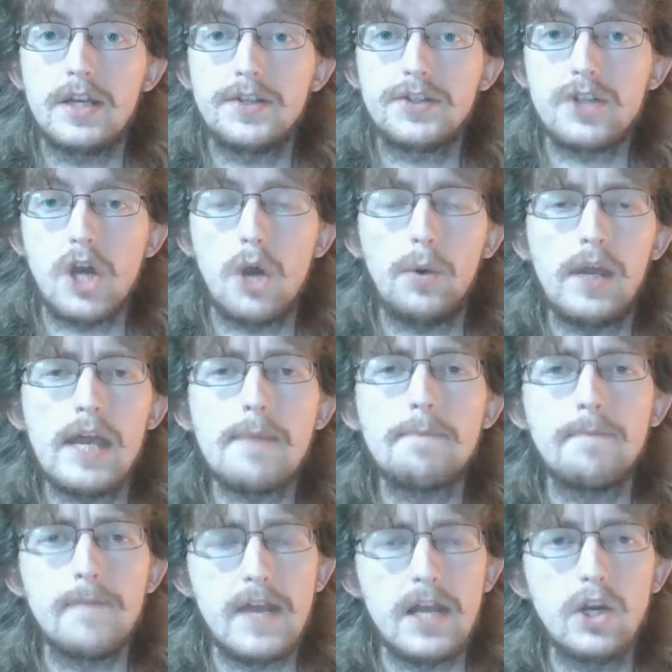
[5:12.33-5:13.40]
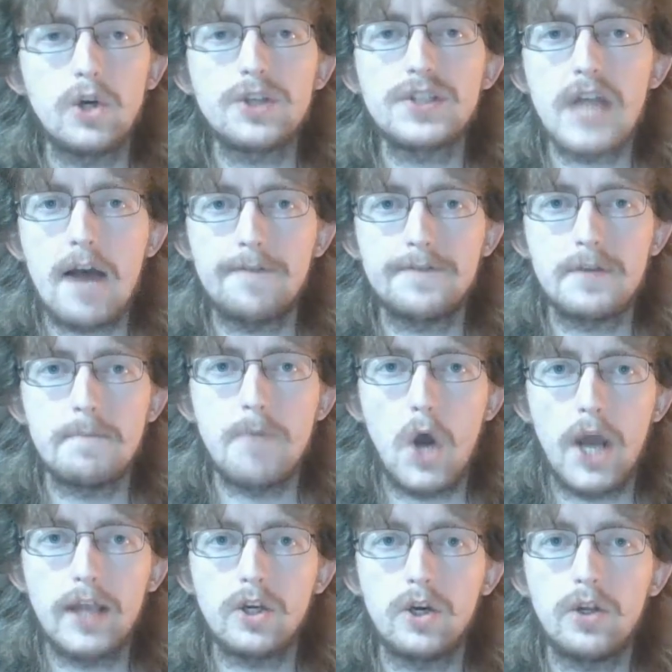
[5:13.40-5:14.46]
So he looks after
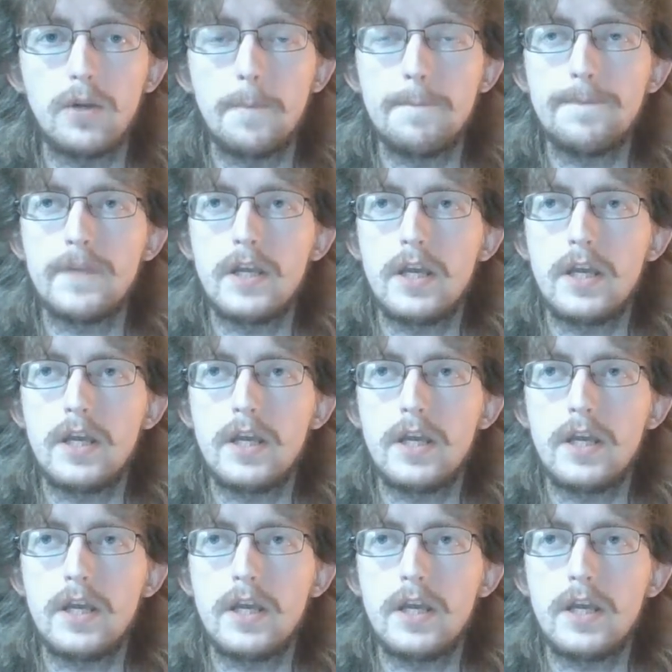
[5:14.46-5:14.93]
Michael,